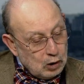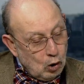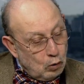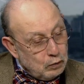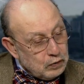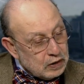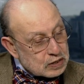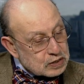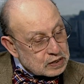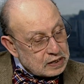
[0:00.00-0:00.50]

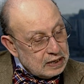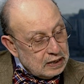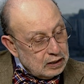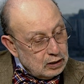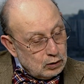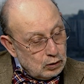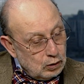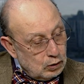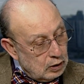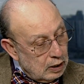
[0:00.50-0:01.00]
obviously,
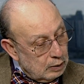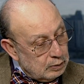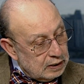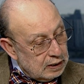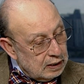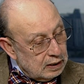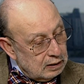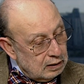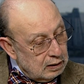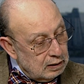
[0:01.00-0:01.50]
you know, I mean,
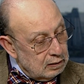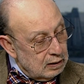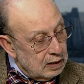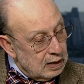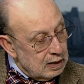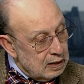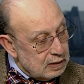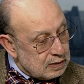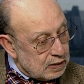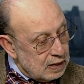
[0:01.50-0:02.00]

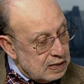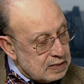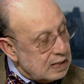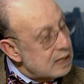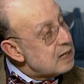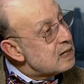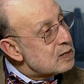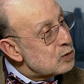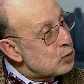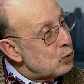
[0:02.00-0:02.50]
it's
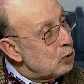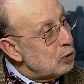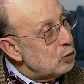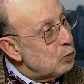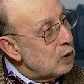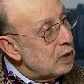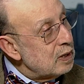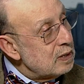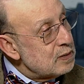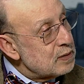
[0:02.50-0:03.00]
his own
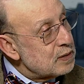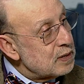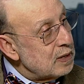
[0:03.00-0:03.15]
words.